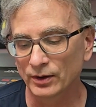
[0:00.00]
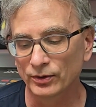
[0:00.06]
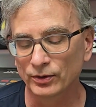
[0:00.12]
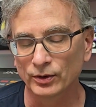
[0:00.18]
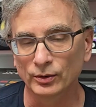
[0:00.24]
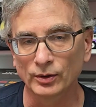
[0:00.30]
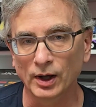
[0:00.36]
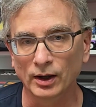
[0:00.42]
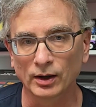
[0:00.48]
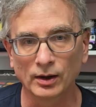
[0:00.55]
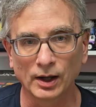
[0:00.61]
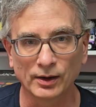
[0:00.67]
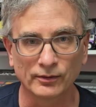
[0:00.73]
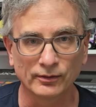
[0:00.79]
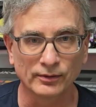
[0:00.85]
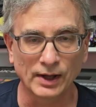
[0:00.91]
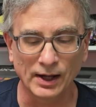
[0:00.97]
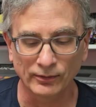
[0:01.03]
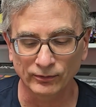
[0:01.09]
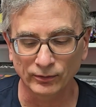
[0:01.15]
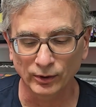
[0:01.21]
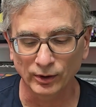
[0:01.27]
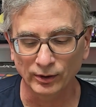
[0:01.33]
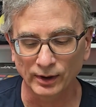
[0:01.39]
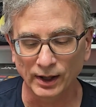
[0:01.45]
They're not a lot of
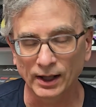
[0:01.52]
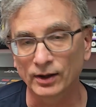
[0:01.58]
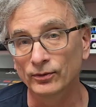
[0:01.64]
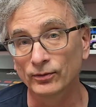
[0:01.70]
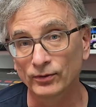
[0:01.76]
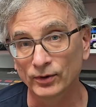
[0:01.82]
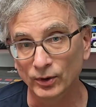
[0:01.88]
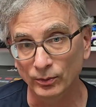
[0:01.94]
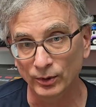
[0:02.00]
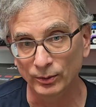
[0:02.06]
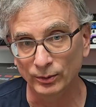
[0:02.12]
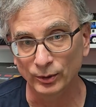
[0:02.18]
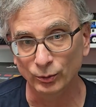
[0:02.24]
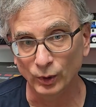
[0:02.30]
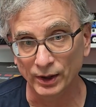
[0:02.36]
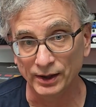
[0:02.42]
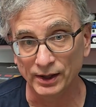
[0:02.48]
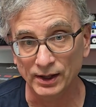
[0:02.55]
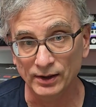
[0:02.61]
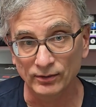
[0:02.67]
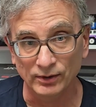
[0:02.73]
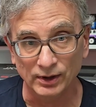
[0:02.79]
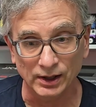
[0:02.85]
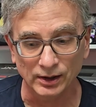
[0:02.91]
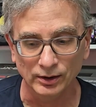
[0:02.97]
effort. I can film them in one
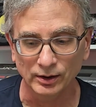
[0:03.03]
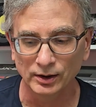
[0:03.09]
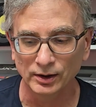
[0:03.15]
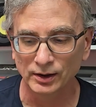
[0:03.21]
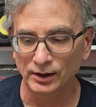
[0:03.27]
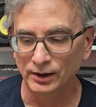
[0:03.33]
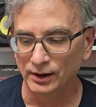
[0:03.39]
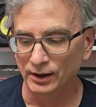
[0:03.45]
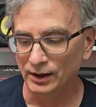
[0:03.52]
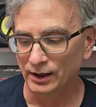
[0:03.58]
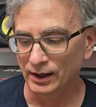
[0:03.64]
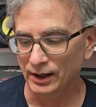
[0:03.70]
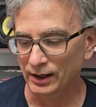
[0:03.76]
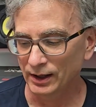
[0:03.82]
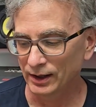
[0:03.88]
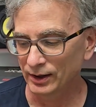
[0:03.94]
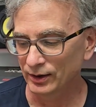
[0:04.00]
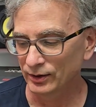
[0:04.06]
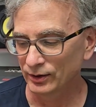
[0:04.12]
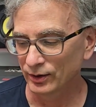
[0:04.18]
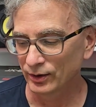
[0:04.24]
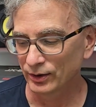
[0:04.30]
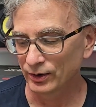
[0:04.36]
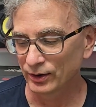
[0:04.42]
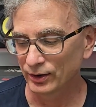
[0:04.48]
evening and
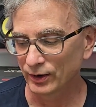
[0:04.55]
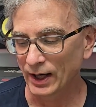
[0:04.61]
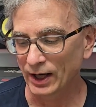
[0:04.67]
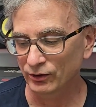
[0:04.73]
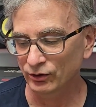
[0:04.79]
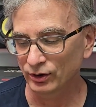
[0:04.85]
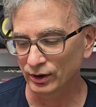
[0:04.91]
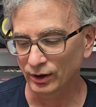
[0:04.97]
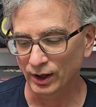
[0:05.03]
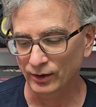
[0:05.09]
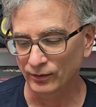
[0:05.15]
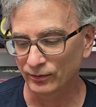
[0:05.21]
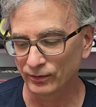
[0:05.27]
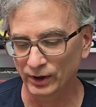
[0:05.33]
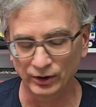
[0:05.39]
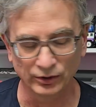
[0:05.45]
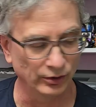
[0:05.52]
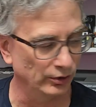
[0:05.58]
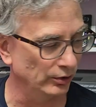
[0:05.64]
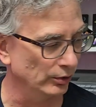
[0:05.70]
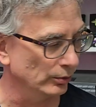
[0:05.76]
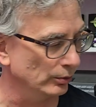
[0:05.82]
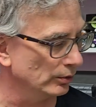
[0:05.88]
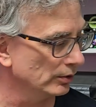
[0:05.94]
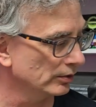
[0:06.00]
they're actually a lot of fun to
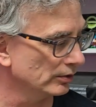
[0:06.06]
do.